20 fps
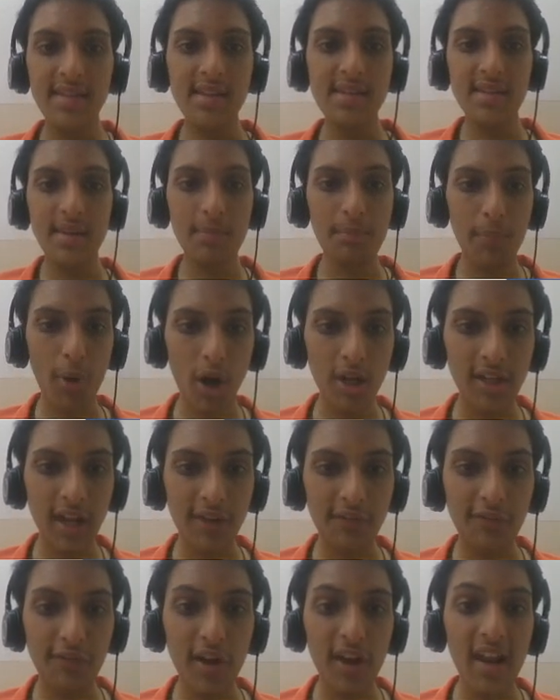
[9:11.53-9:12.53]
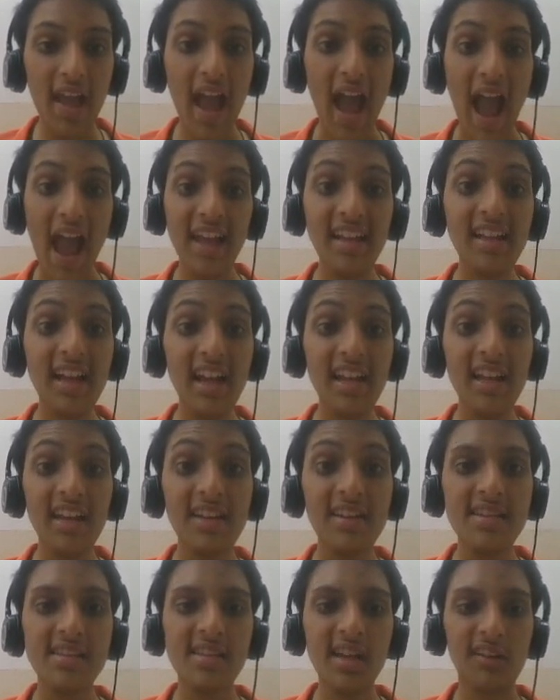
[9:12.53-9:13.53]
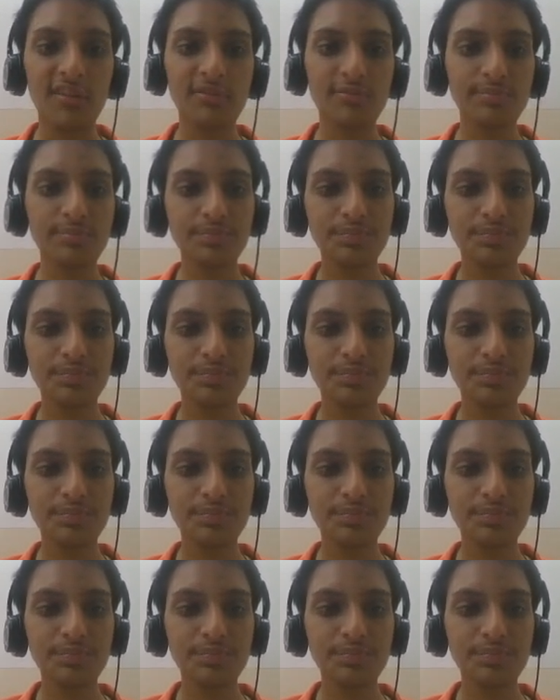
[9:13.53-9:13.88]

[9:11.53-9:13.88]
is important for alkali reserve.